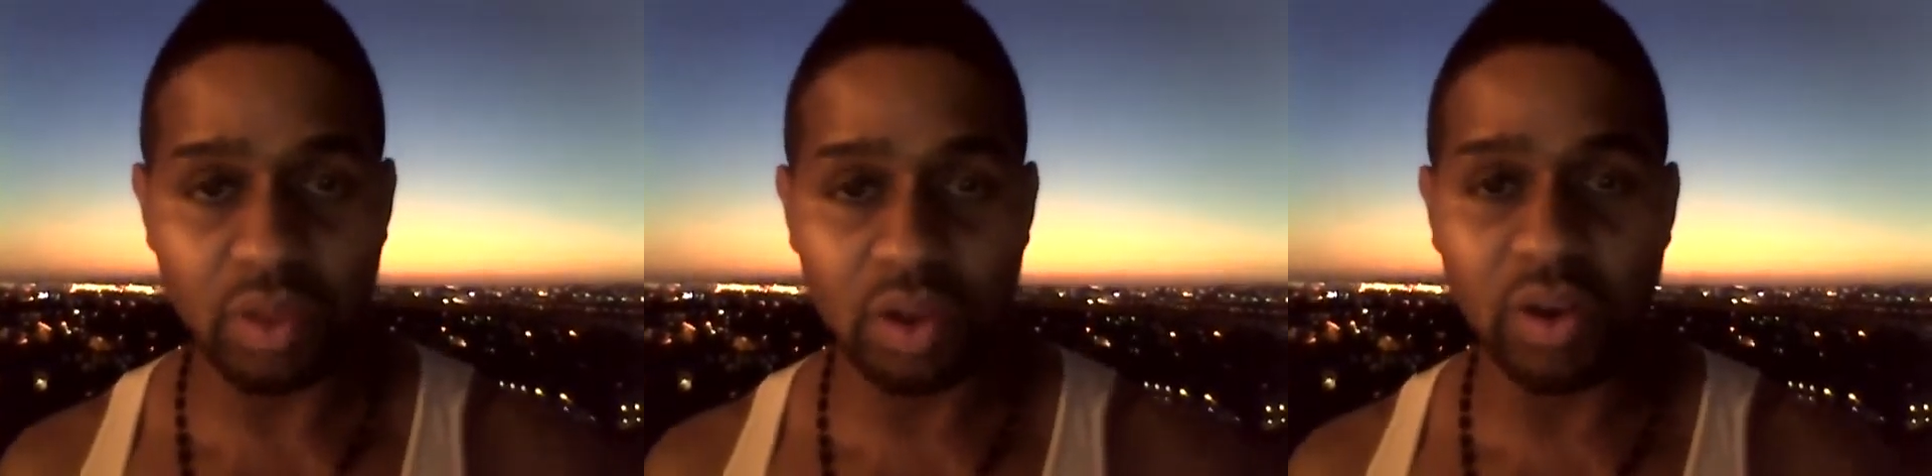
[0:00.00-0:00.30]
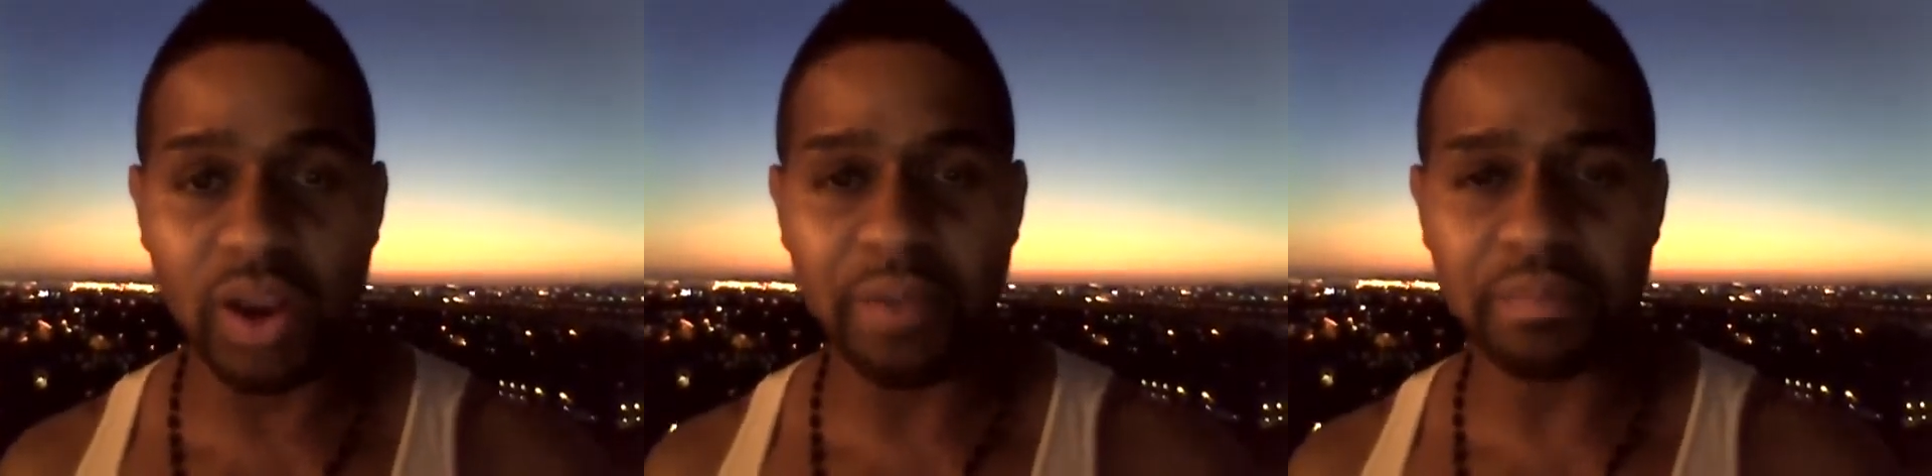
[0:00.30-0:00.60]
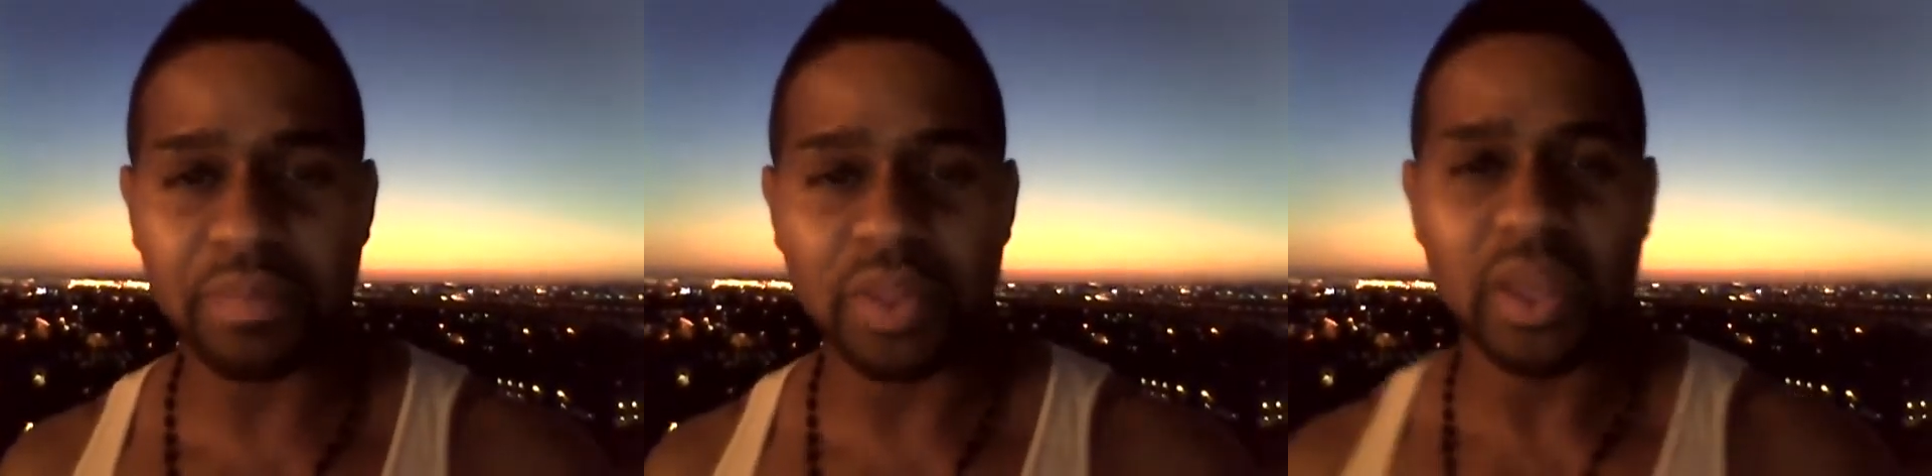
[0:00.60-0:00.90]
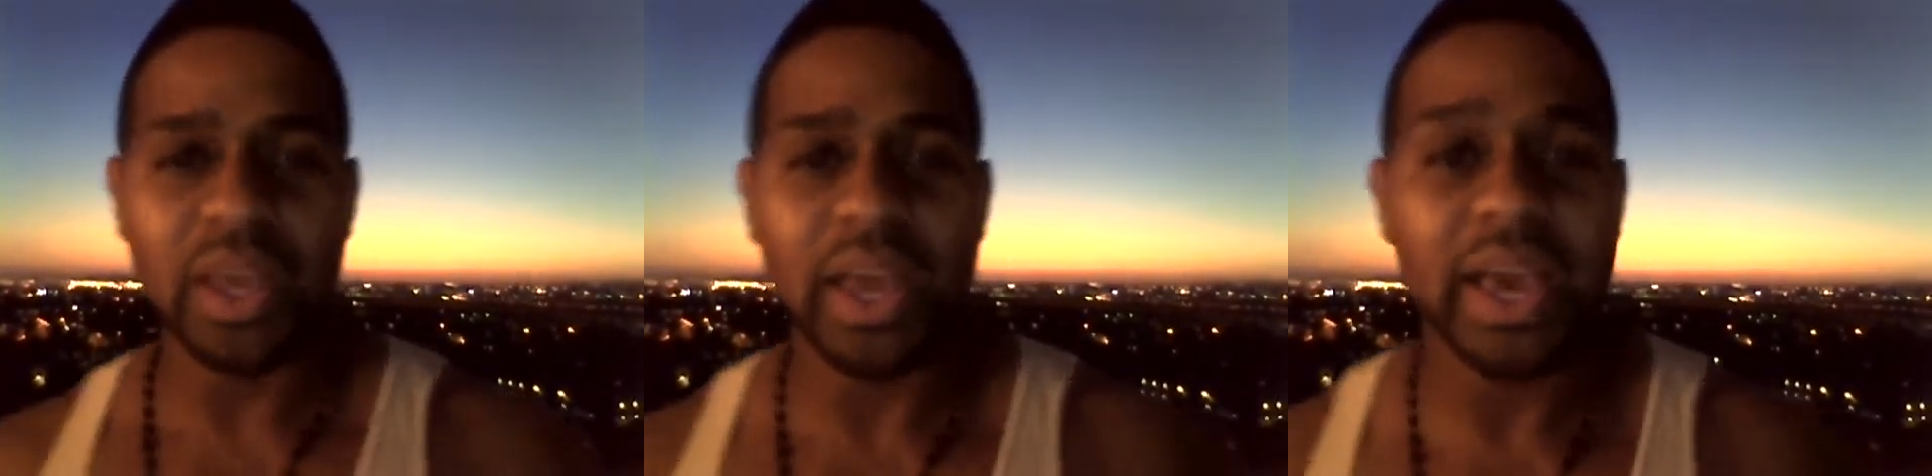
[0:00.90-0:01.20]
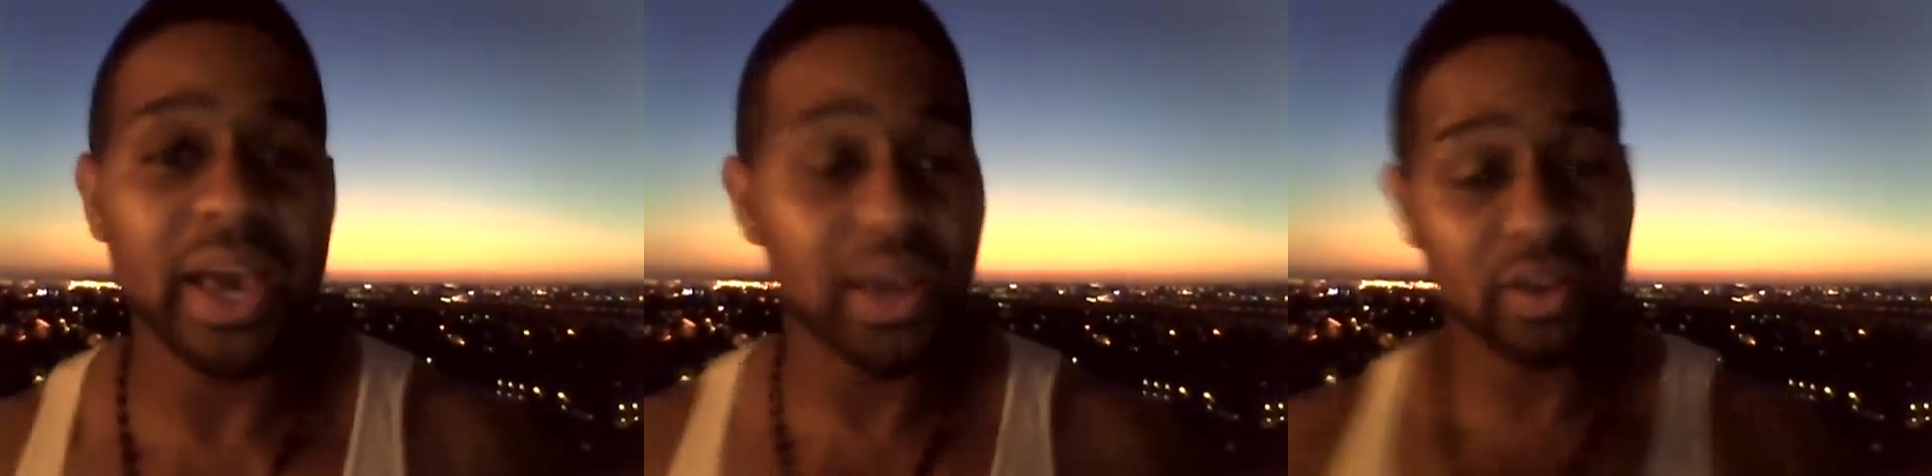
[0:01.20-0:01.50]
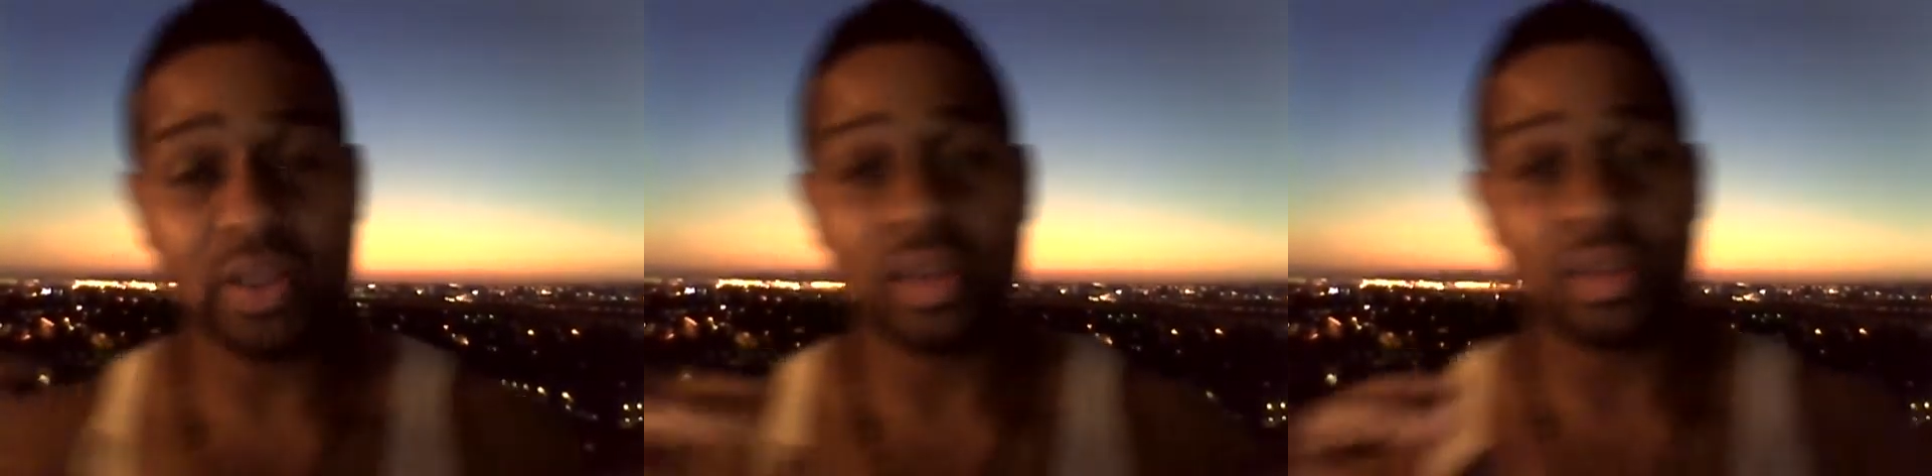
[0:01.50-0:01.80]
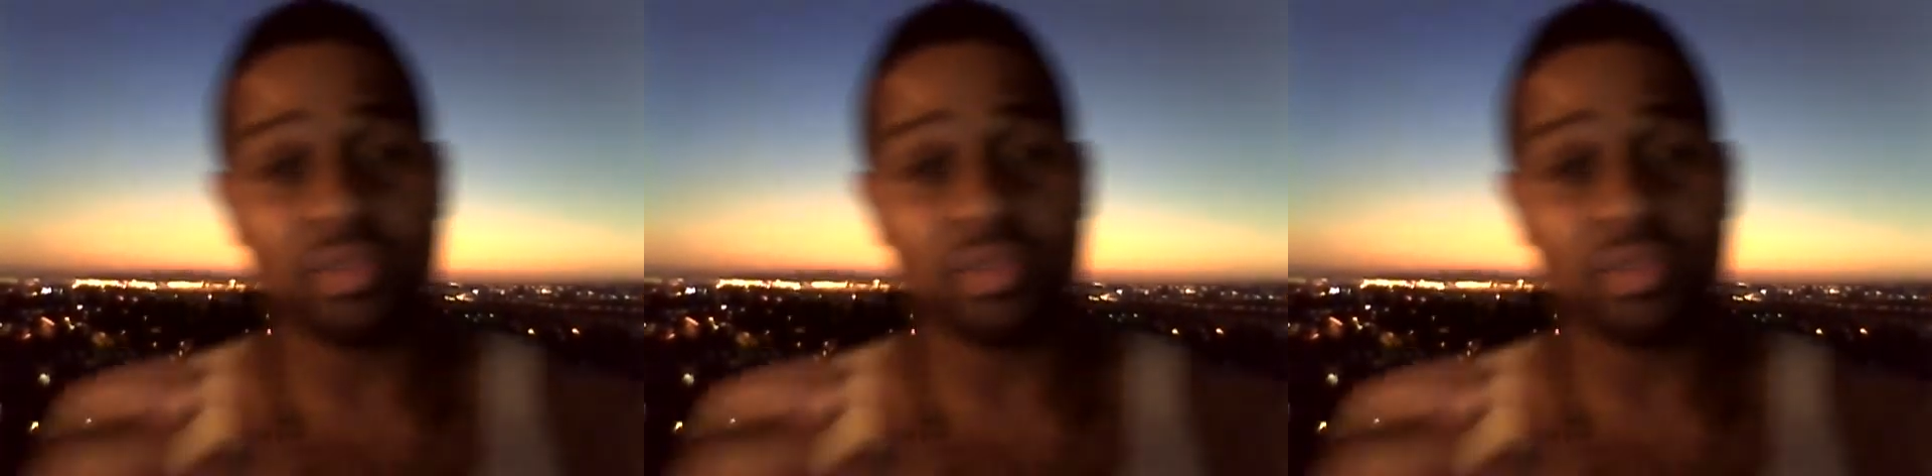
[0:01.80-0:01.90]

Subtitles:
All right? And